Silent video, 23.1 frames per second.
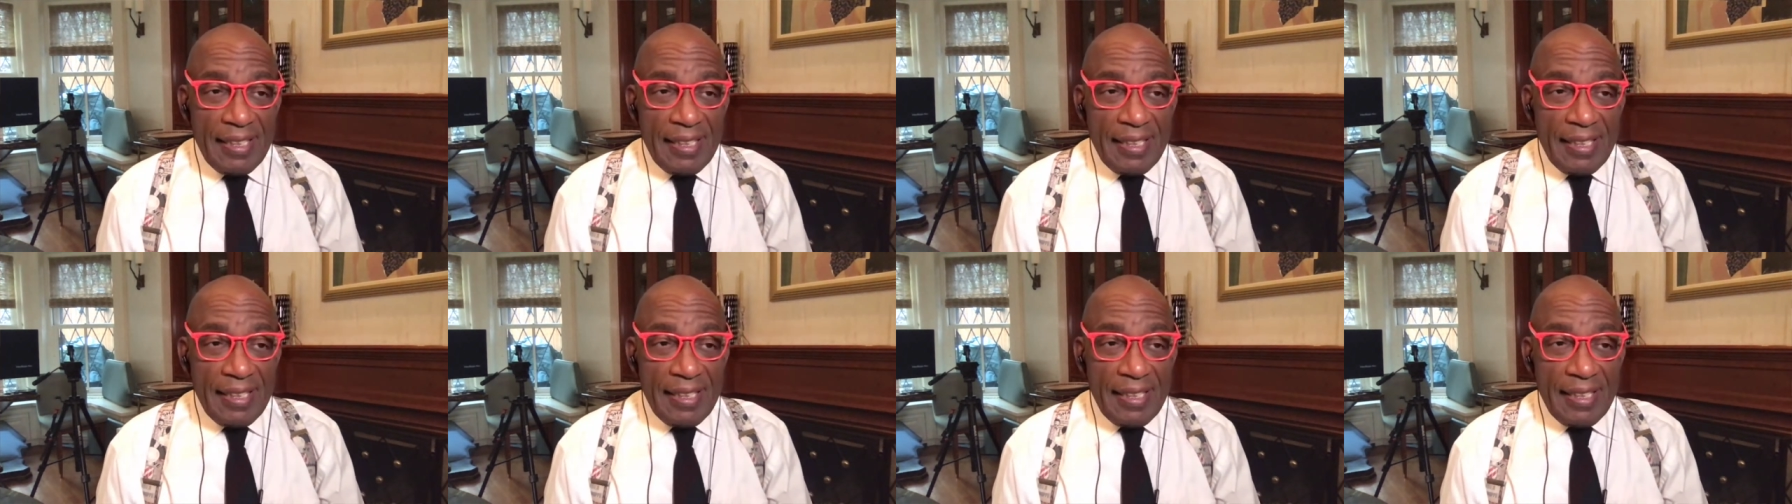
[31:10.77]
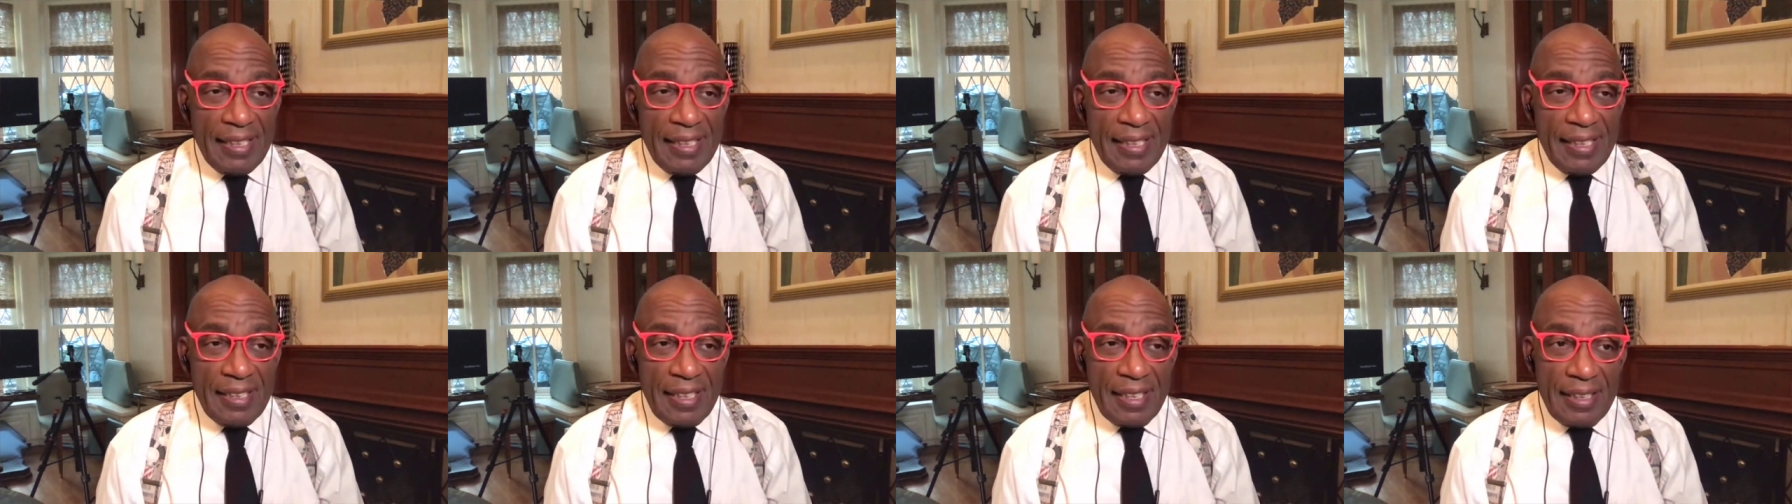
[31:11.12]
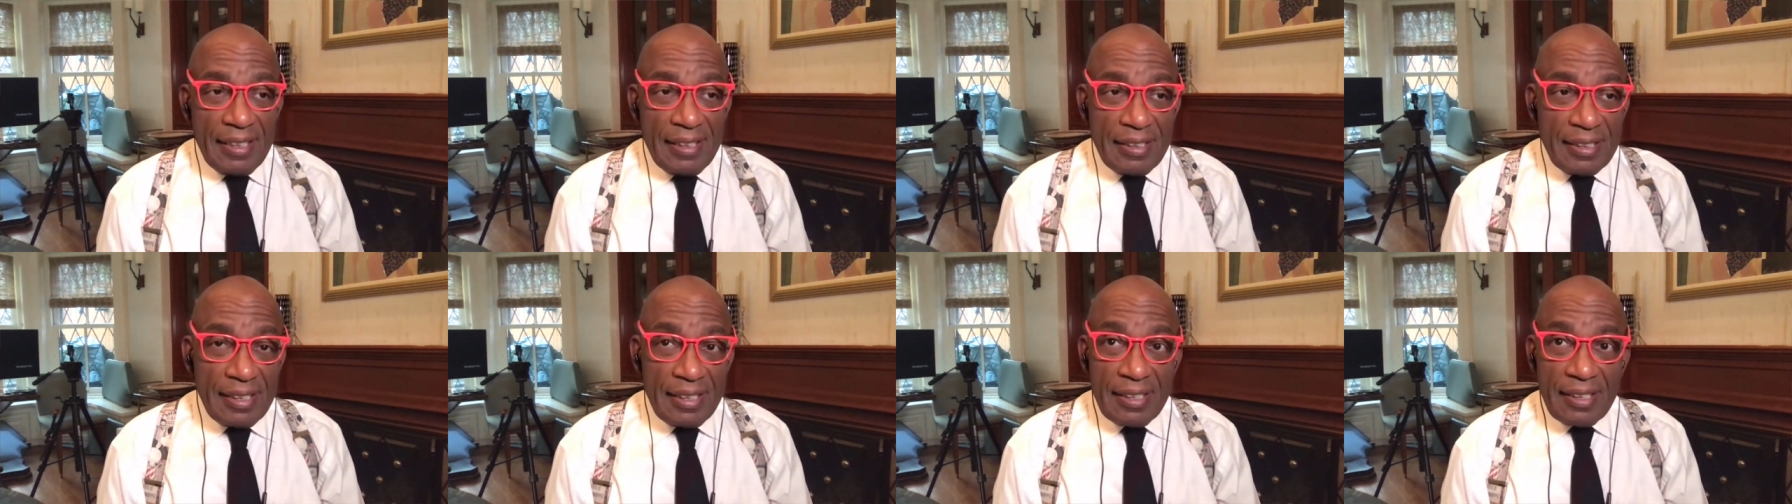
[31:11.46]
and
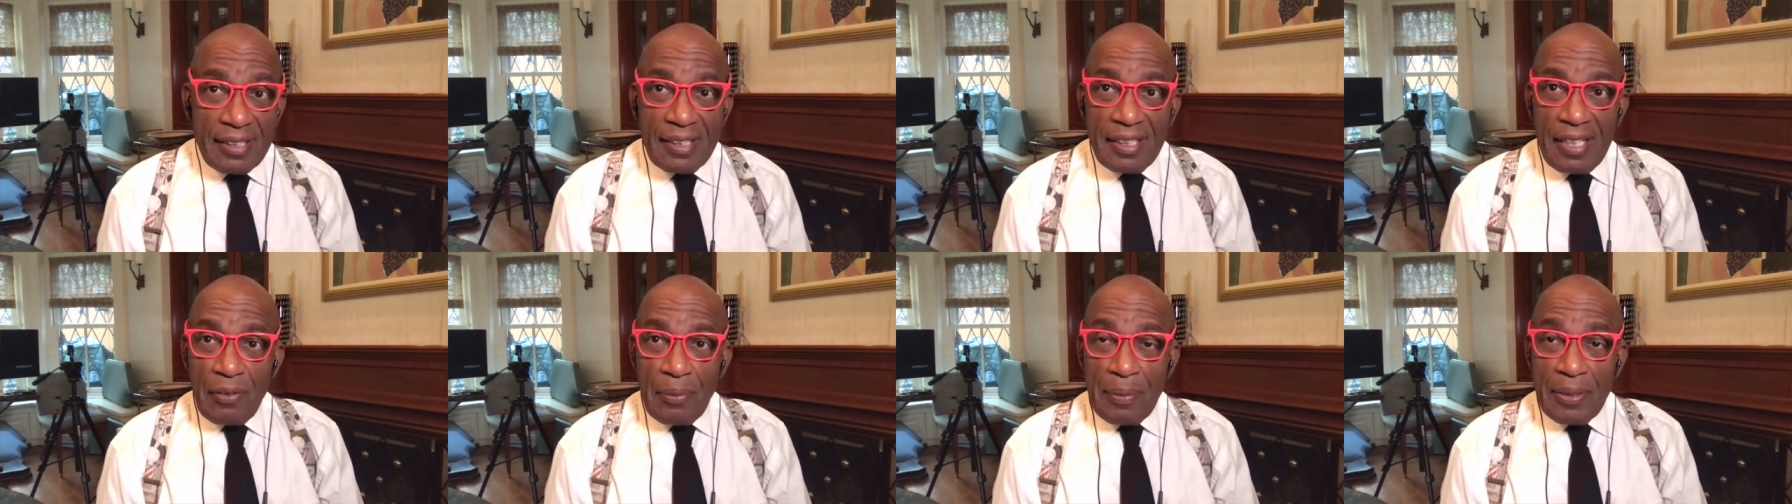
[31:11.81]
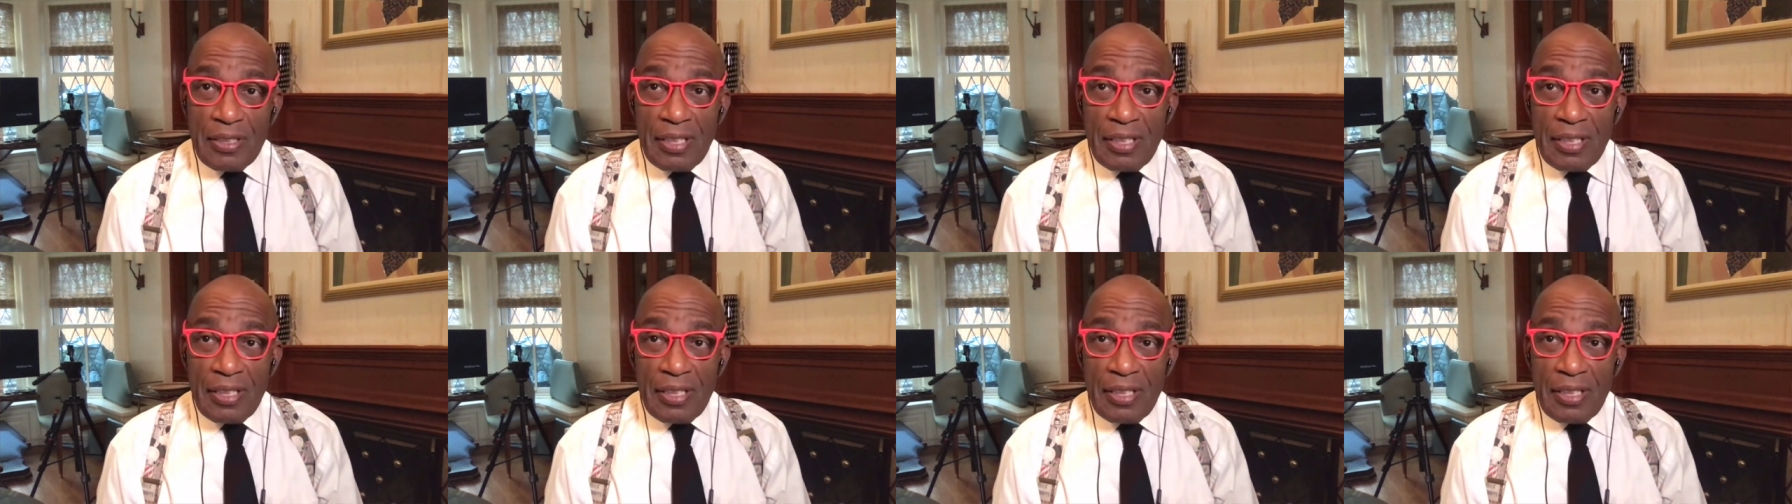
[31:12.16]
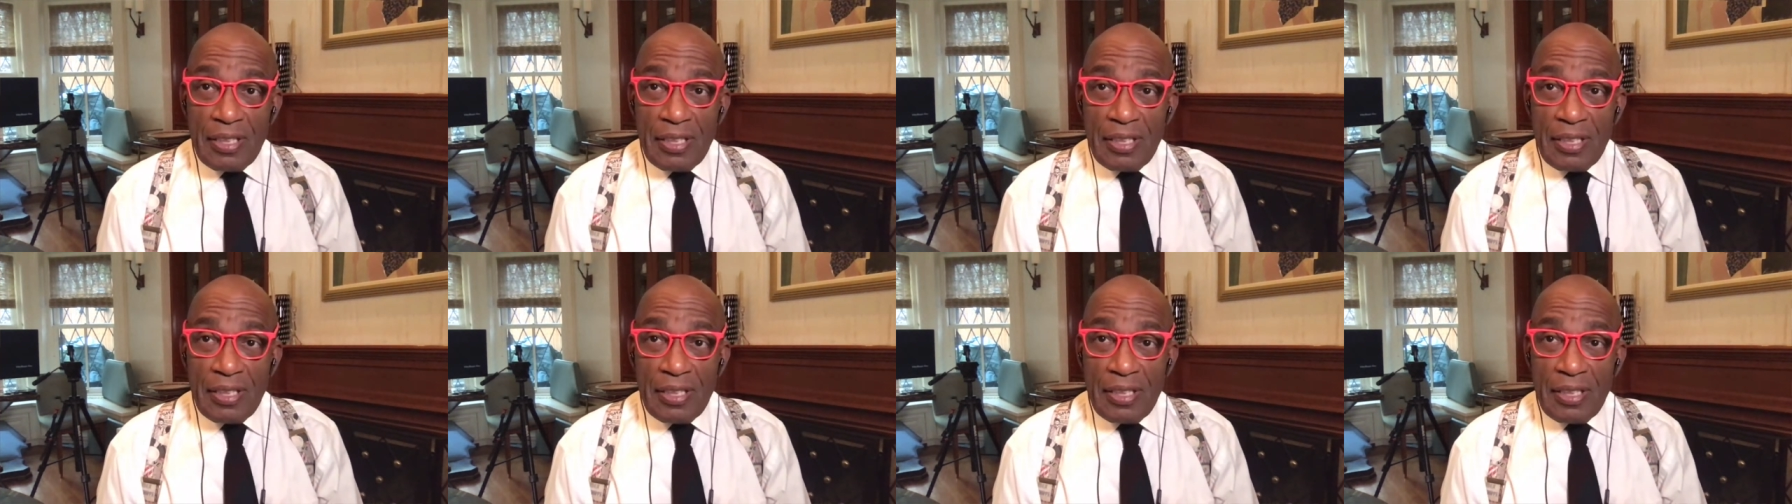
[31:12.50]
uh, uh,
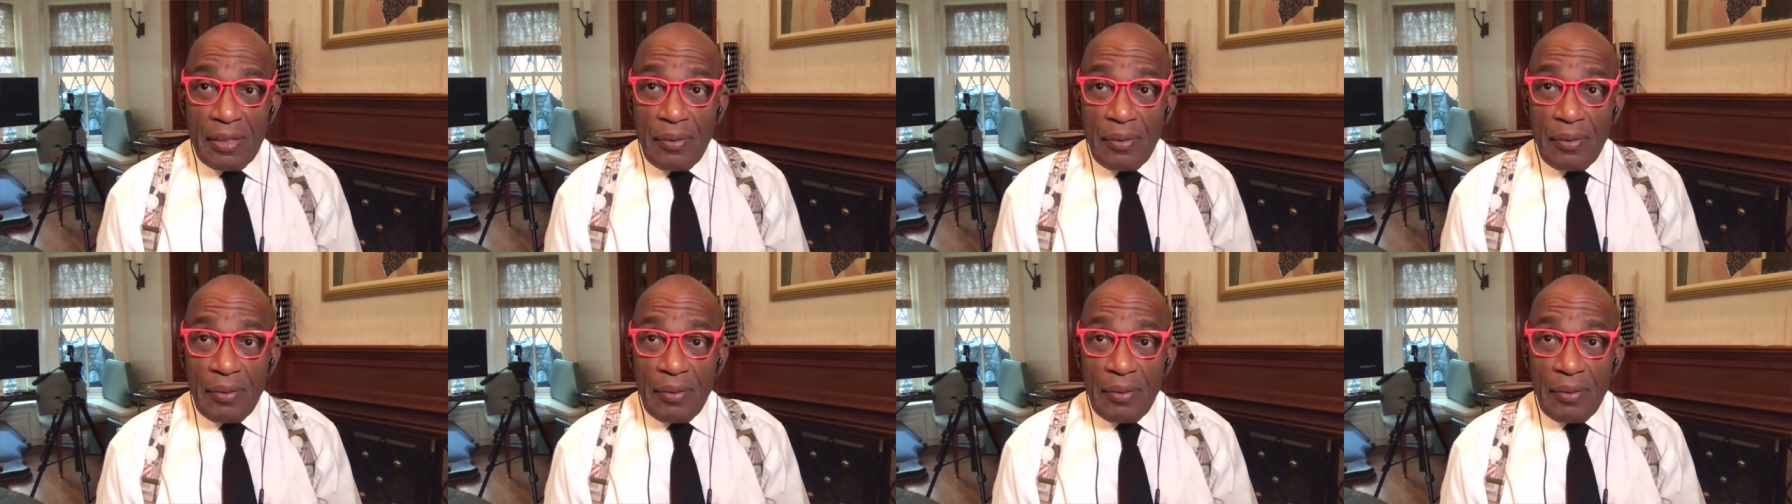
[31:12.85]
everybody's like,